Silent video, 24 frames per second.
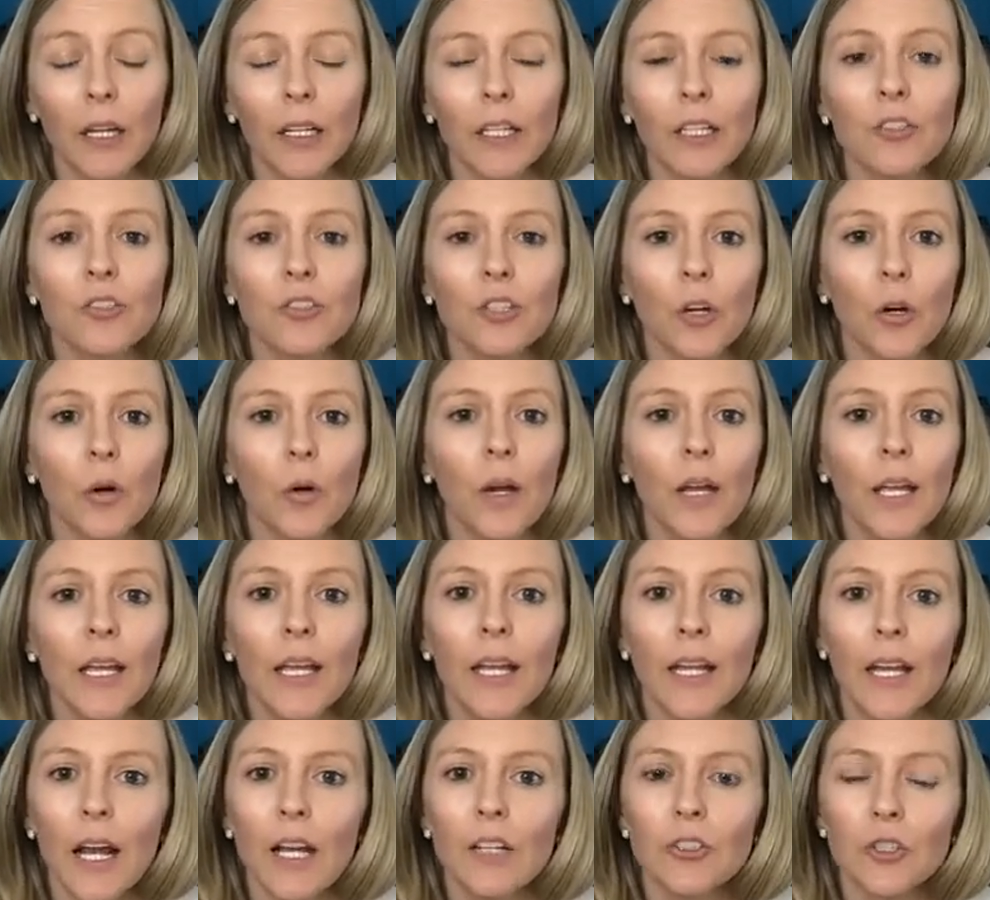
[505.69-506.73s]
So it
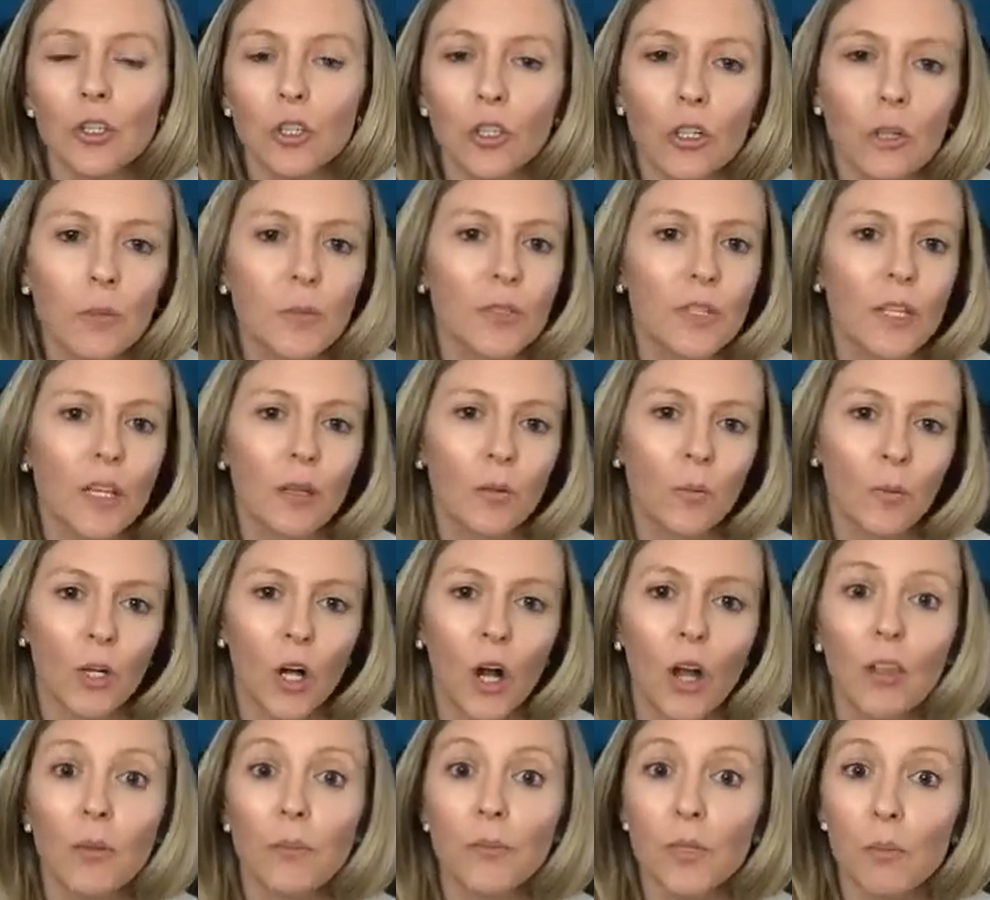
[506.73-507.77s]
has herbs that we call
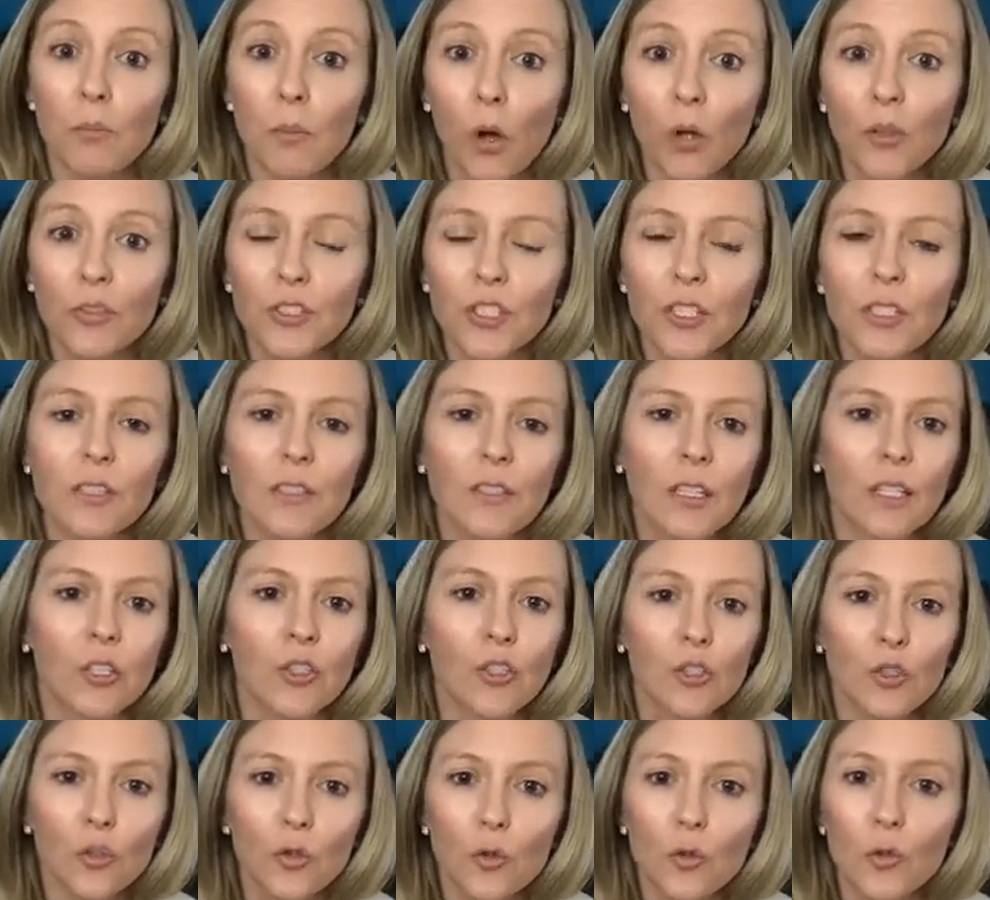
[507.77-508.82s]
them demulcents. They
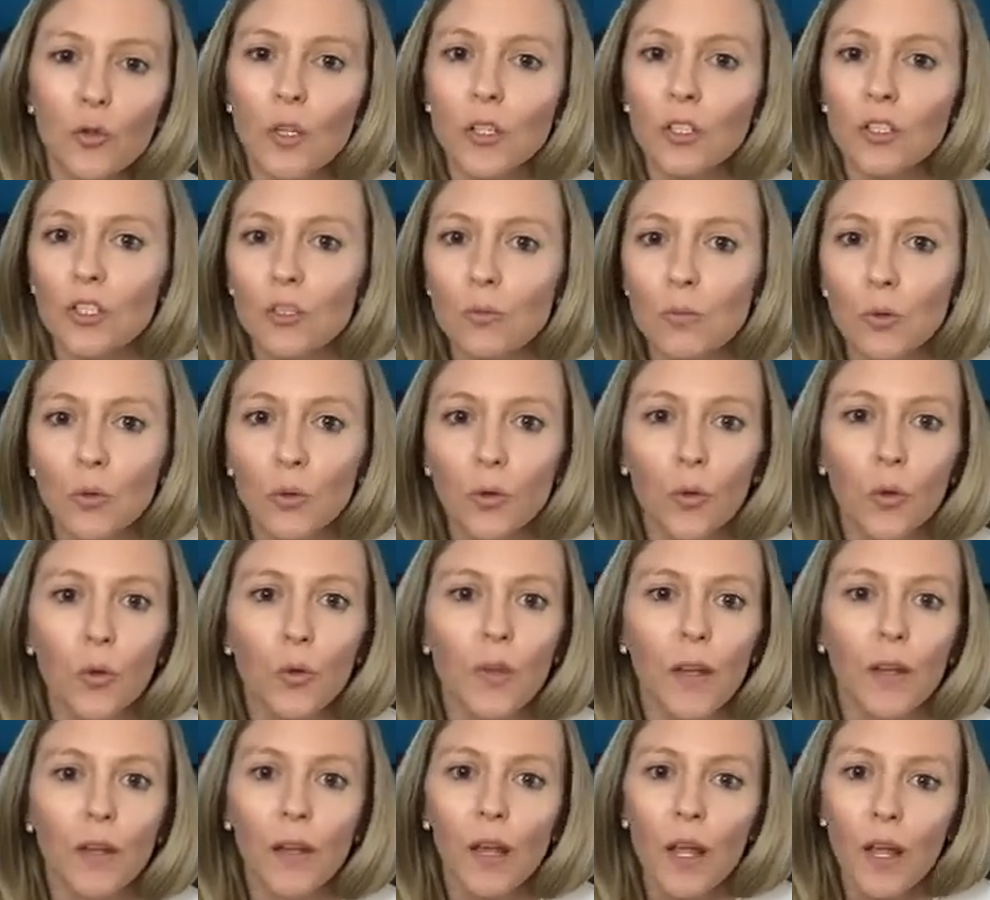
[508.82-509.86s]
soothe and smooth,
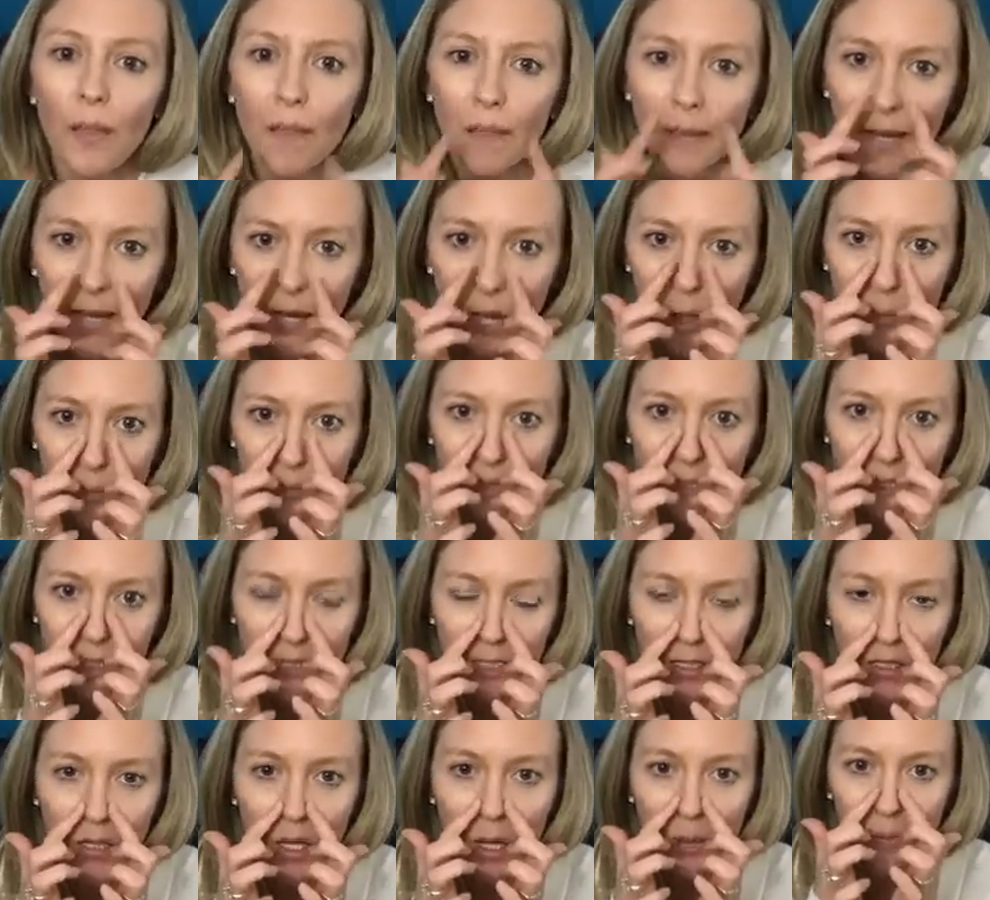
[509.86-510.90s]
and they help to heal
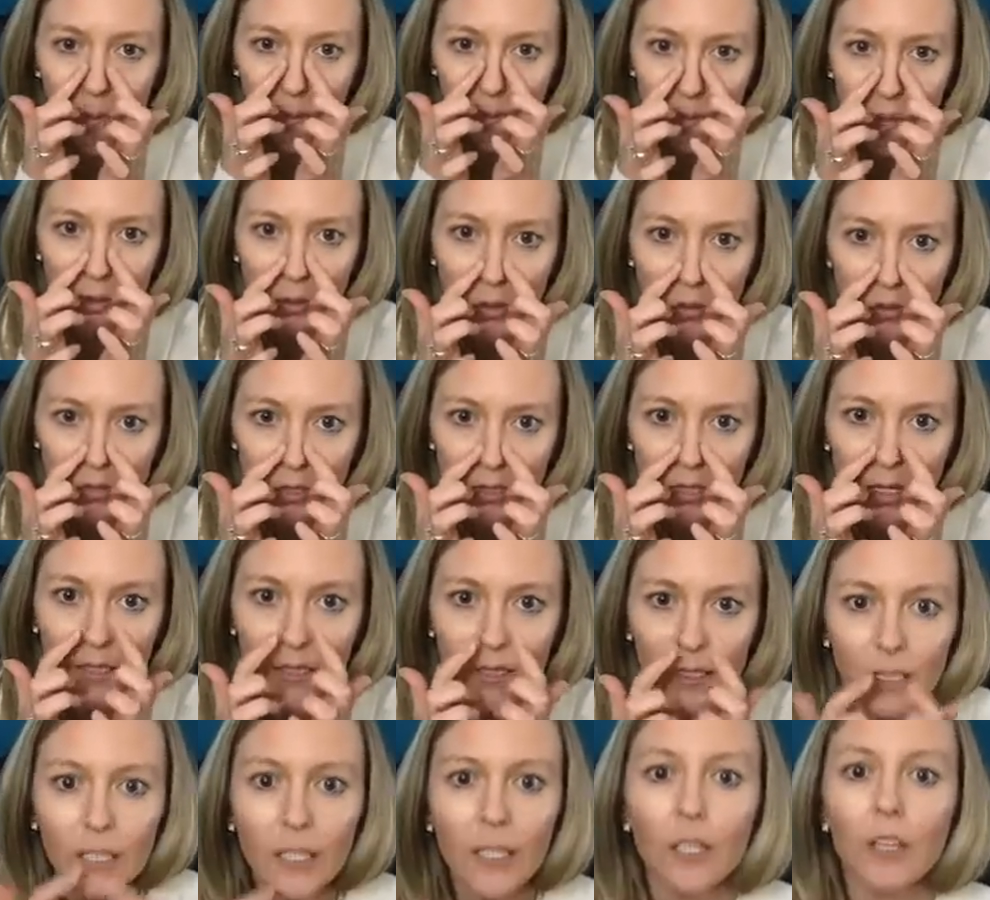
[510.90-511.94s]
up the mucosal lining
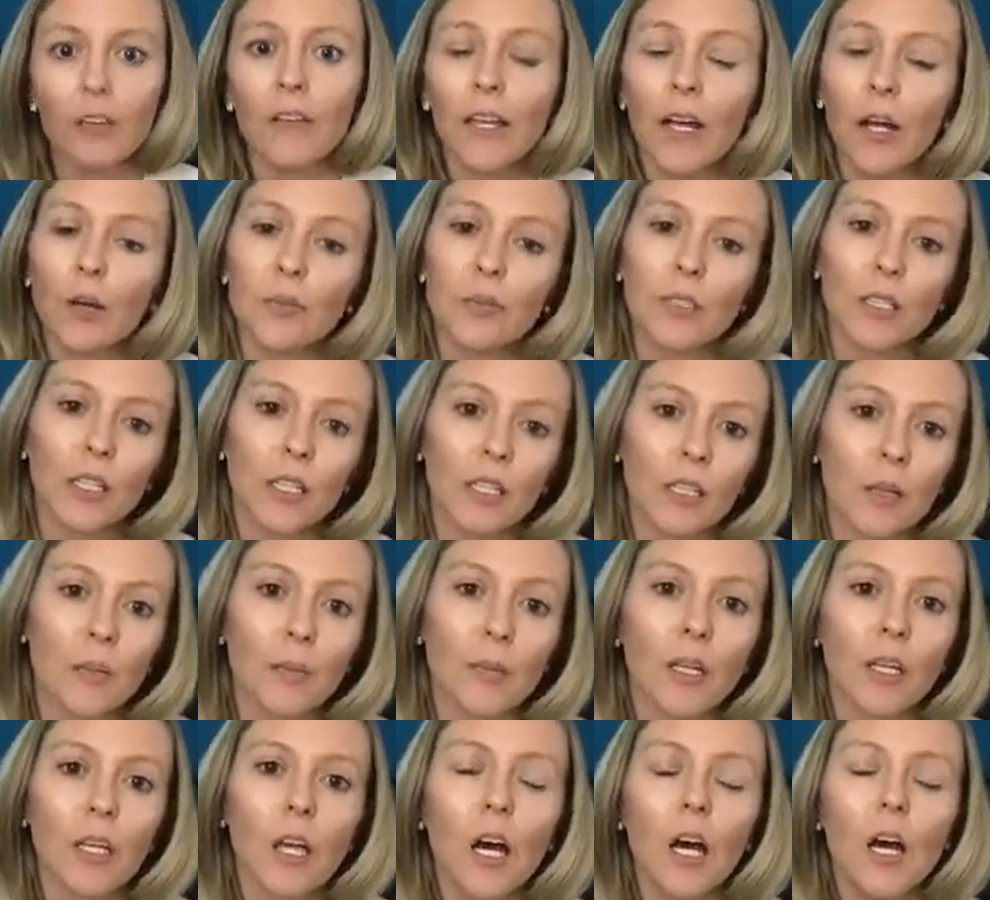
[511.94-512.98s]
here. They help to heal up the
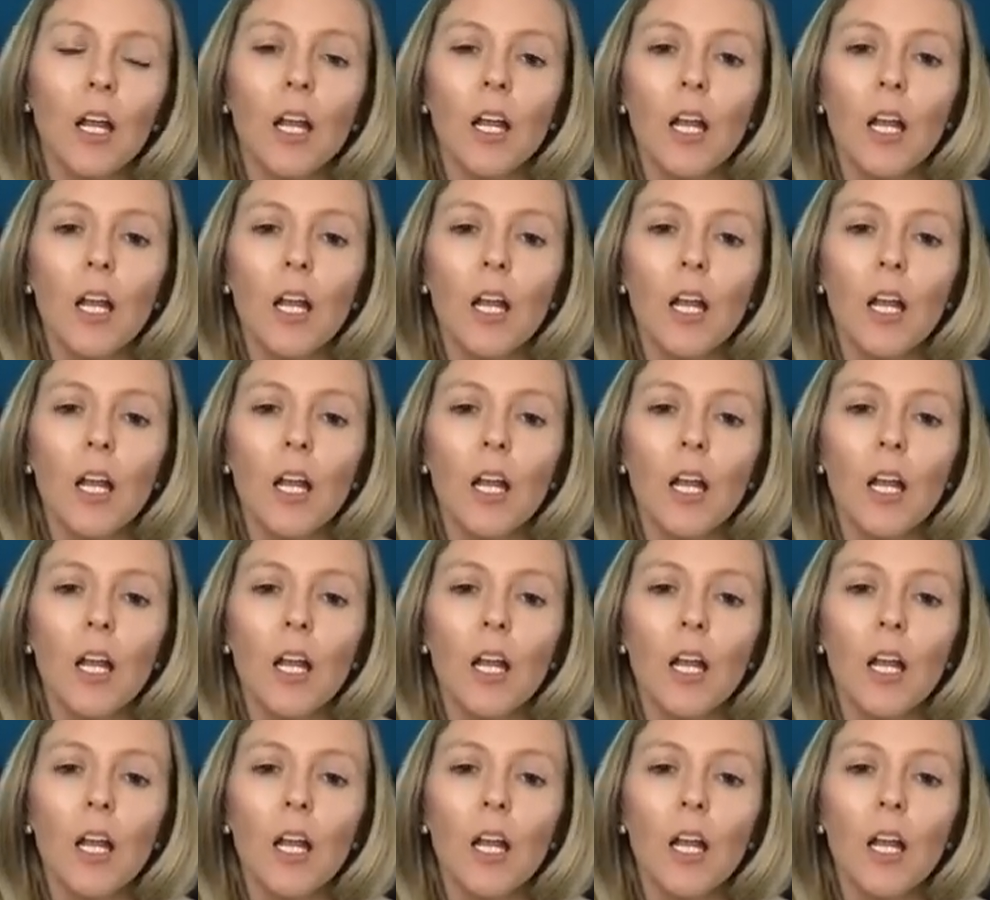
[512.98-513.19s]
gut.